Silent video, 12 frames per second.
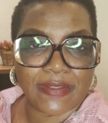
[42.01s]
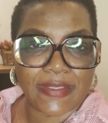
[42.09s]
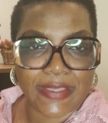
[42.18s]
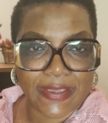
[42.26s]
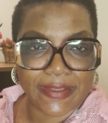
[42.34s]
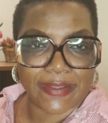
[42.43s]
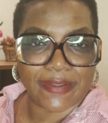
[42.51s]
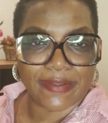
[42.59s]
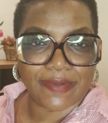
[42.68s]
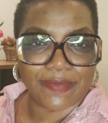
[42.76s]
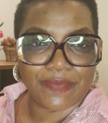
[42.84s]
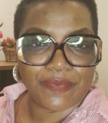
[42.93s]
Yeah,
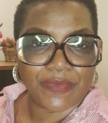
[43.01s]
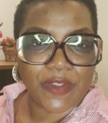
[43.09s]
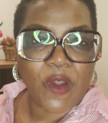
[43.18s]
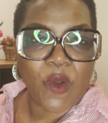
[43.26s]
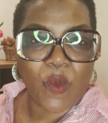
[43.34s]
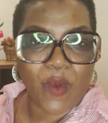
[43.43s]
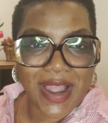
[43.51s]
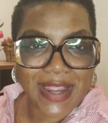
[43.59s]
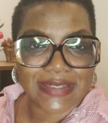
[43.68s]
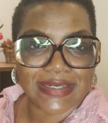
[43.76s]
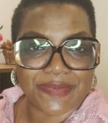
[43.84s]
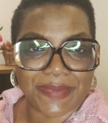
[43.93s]

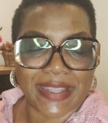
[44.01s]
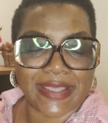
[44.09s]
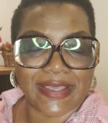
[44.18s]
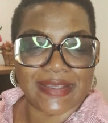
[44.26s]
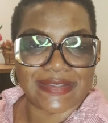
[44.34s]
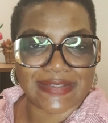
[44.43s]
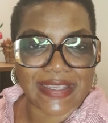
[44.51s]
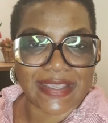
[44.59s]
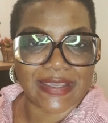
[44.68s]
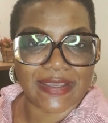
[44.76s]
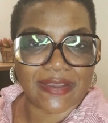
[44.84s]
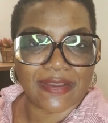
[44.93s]
why did my cake sink?